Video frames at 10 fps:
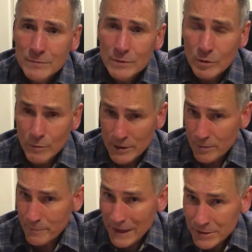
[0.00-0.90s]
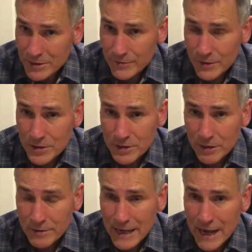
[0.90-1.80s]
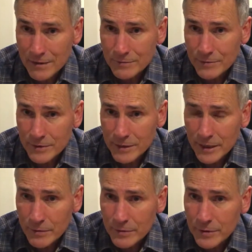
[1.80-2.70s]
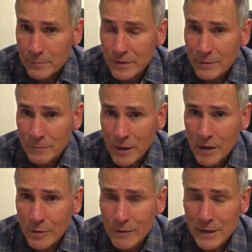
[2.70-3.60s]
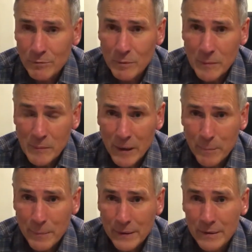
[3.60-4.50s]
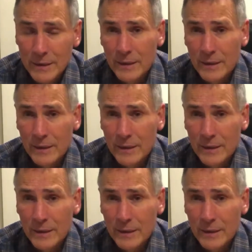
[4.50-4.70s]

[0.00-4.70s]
or when you're about to first go down, the heart rate will be pumping,